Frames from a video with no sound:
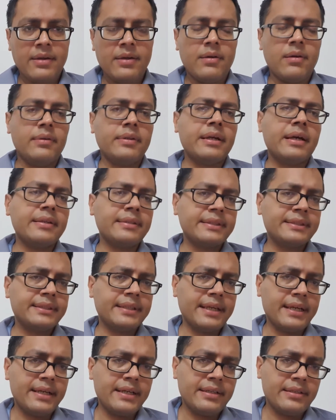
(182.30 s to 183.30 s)
On the other
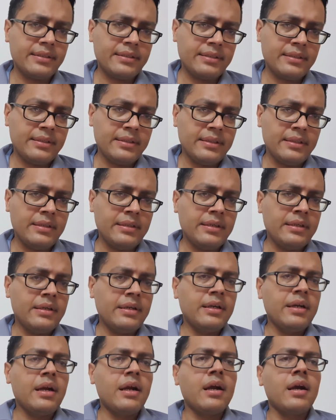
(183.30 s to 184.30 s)
side,
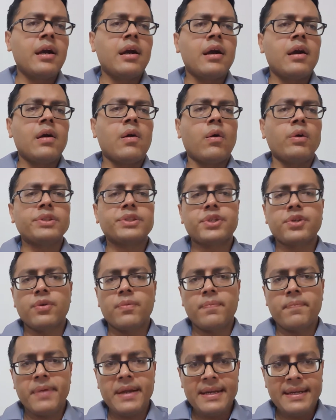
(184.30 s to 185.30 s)

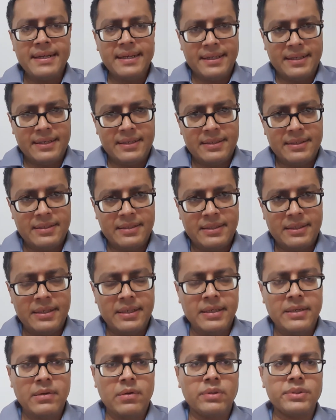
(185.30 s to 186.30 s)
osteopenia
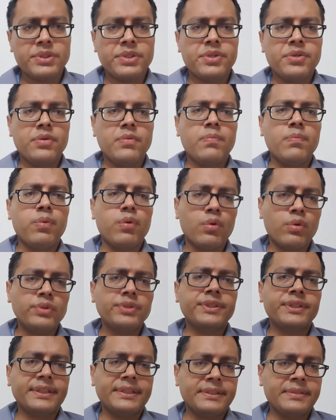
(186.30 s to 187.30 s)
and
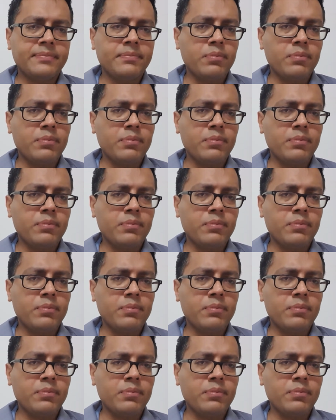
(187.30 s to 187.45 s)
osteoporosis,